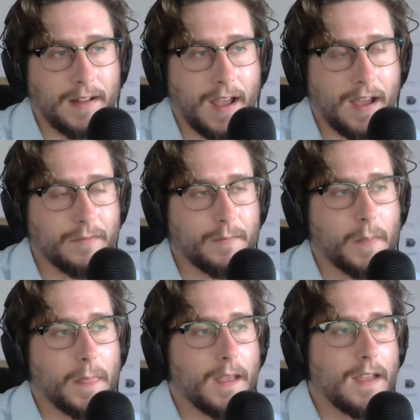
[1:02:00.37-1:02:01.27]
down.
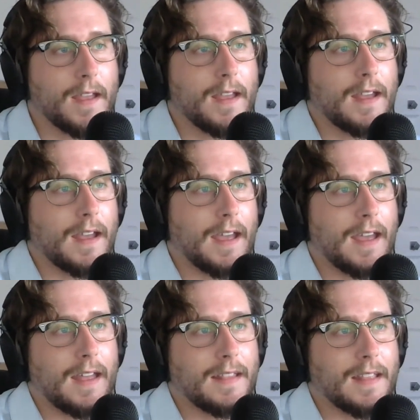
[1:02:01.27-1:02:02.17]

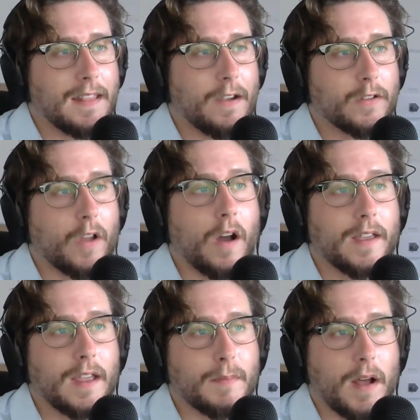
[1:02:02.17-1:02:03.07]
And they are
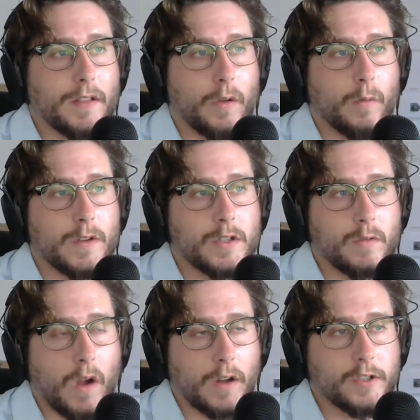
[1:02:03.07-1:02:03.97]
talking about a
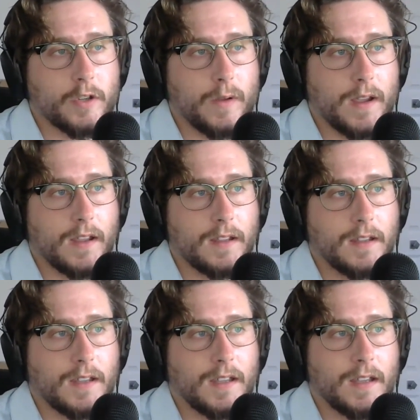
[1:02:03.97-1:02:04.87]
restructuring
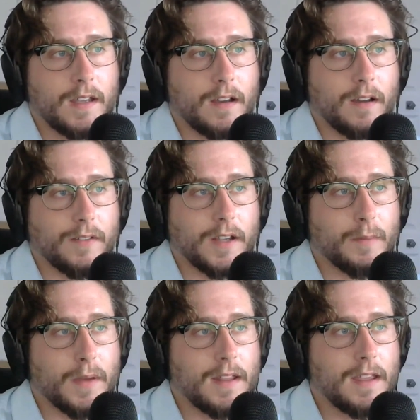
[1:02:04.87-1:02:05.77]
of the
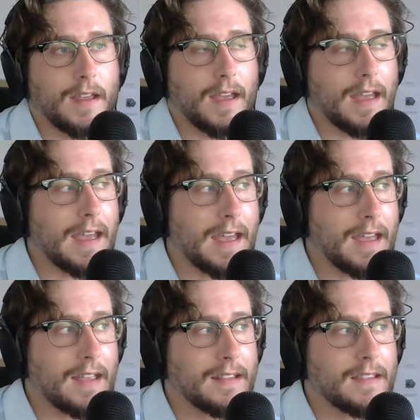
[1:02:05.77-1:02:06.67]
company
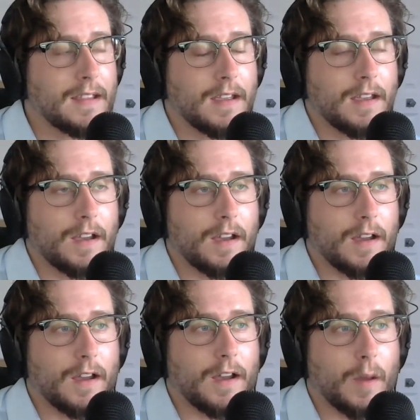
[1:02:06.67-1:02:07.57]
and
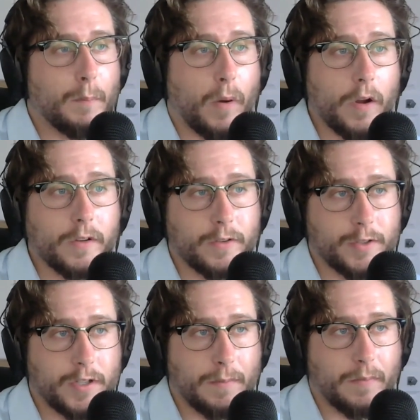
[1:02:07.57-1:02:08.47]
a
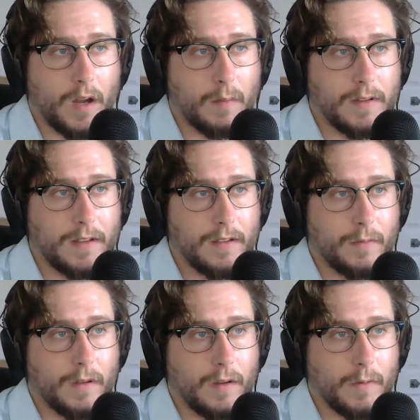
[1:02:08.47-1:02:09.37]
partnership probably
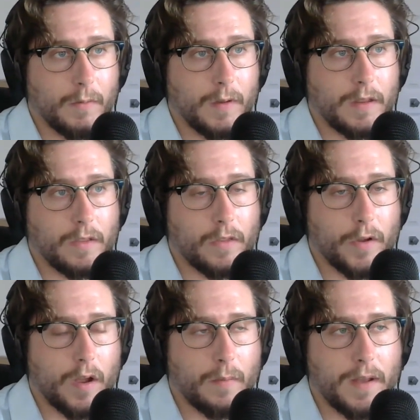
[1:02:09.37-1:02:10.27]
with another
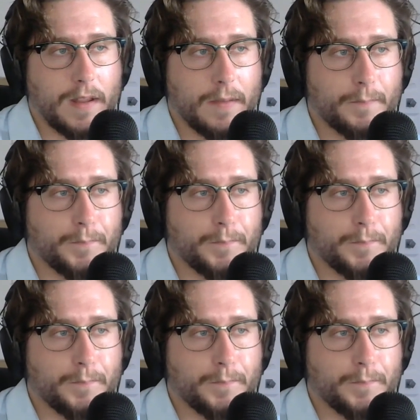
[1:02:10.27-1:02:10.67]
company.